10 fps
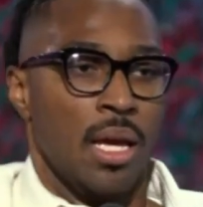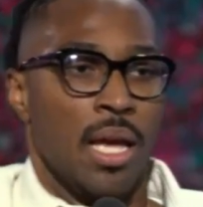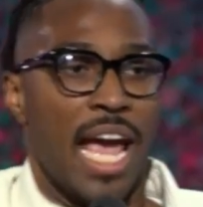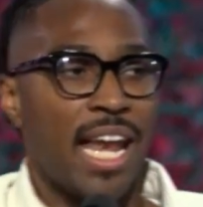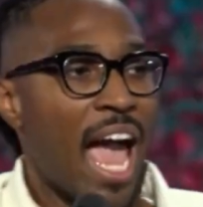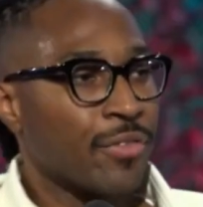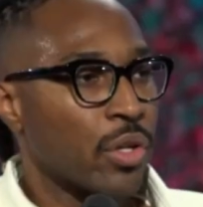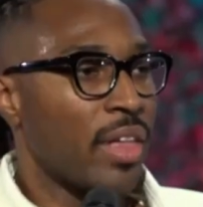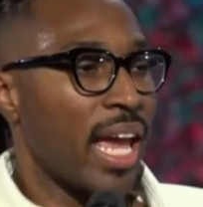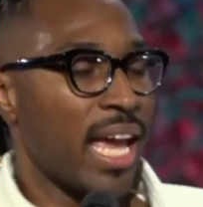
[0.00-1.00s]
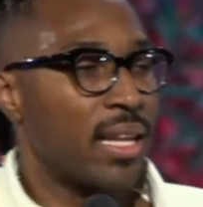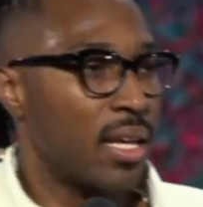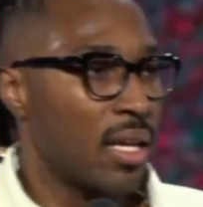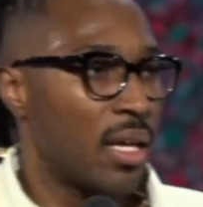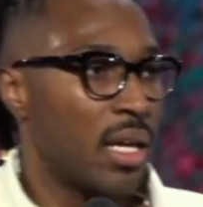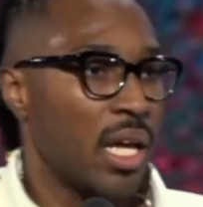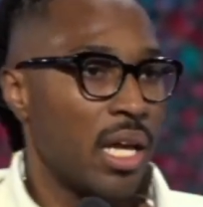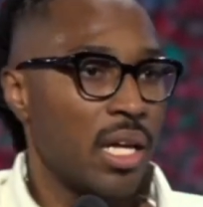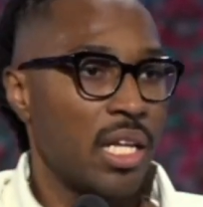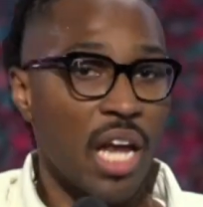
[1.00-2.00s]
And after they had
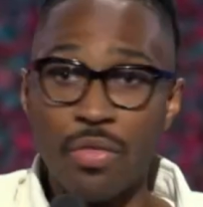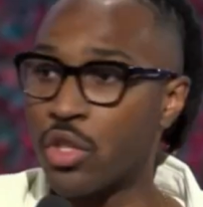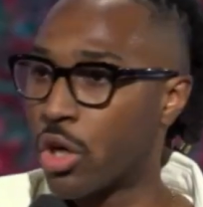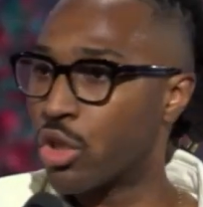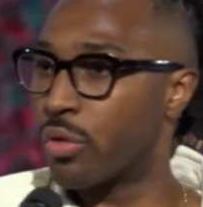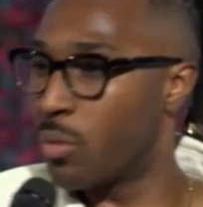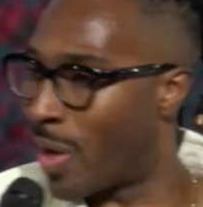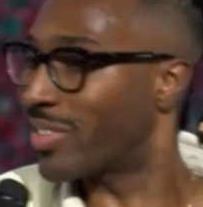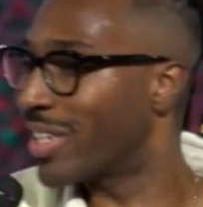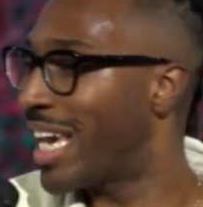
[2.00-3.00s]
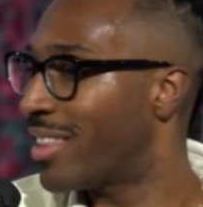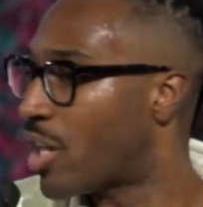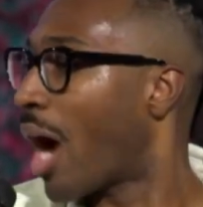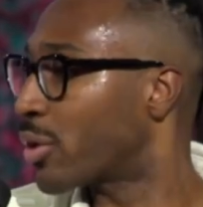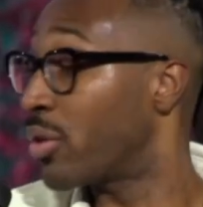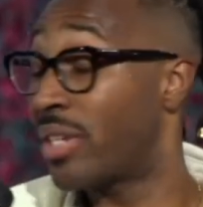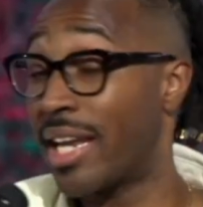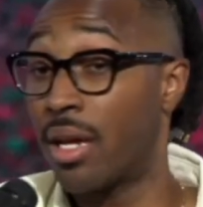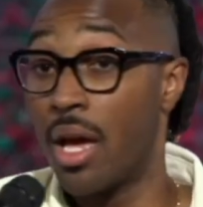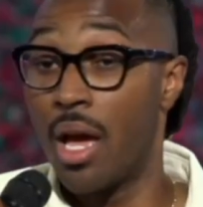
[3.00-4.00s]
done the surgery, once again, the doctor
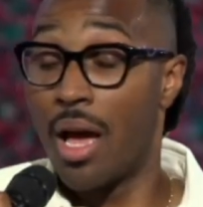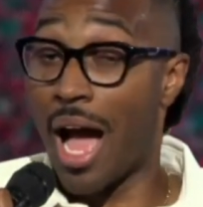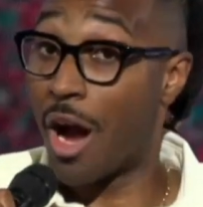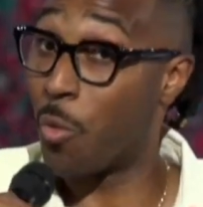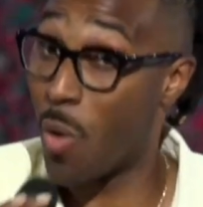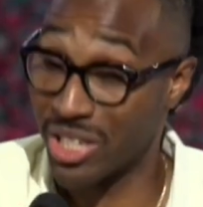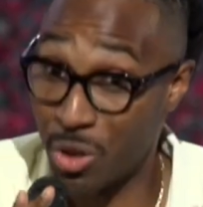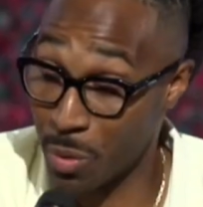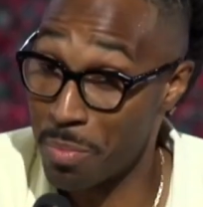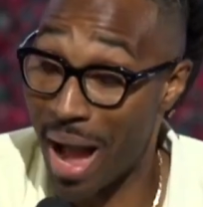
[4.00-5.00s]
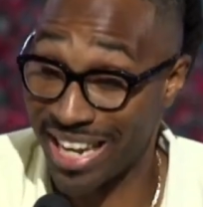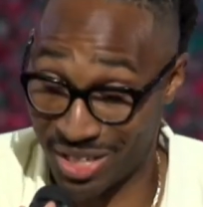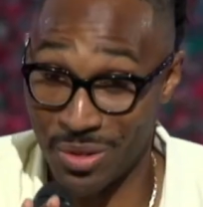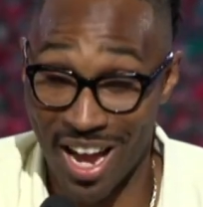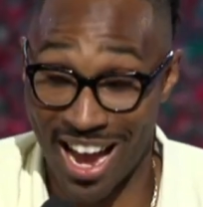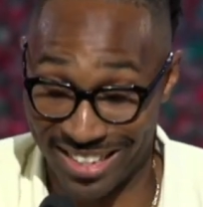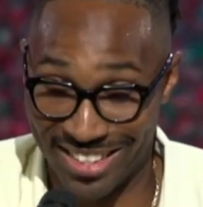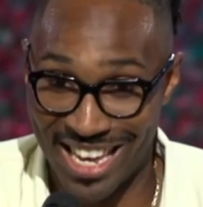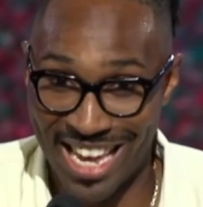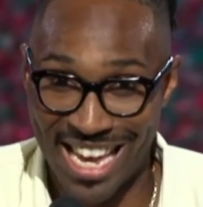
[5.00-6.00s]
said, "I want to remind you guys,
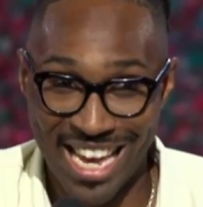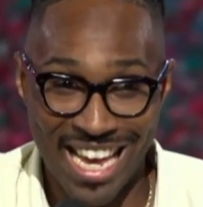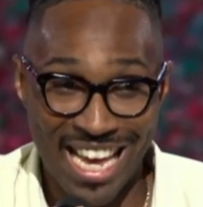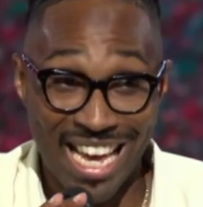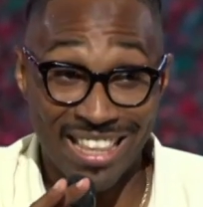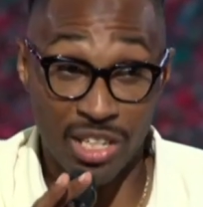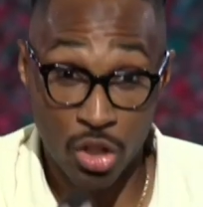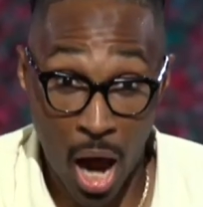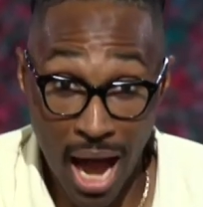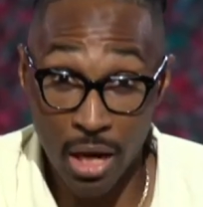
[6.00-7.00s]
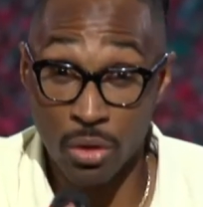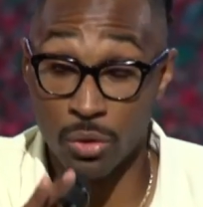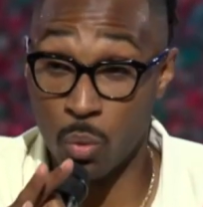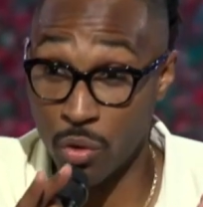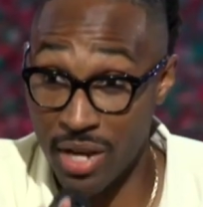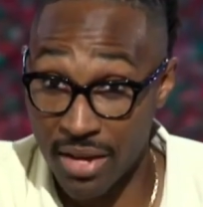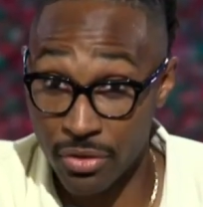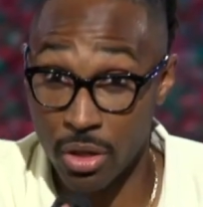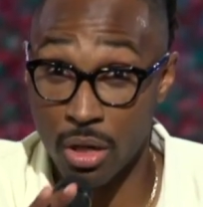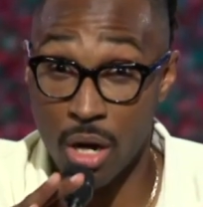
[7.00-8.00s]
the child will
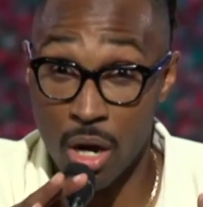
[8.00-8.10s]
never